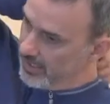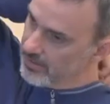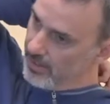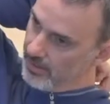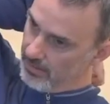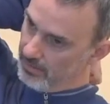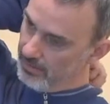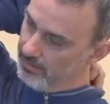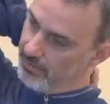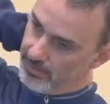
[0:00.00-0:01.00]
And so
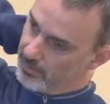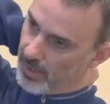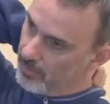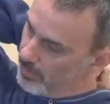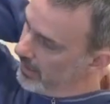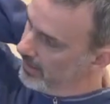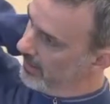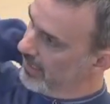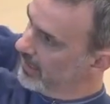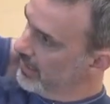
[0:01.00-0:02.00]
it's probably unlikely